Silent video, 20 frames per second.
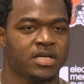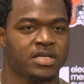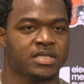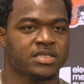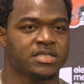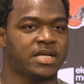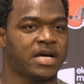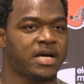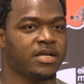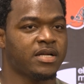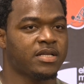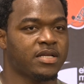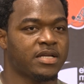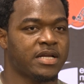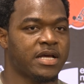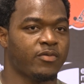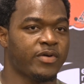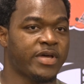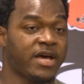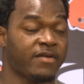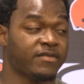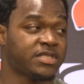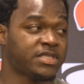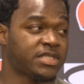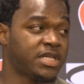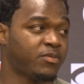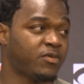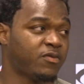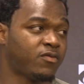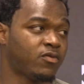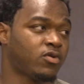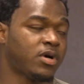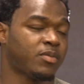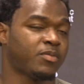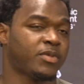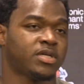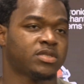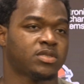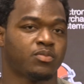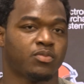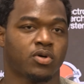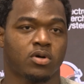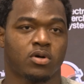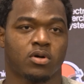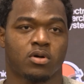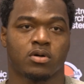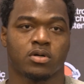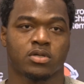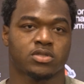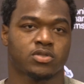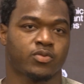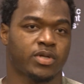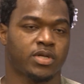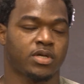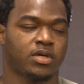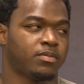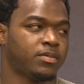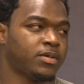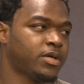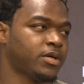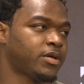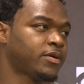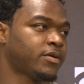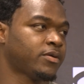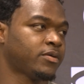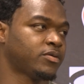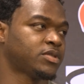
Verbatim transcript: it's not nothing that we haven't seen before. I mean, he's a ball hawk. He's a really good player.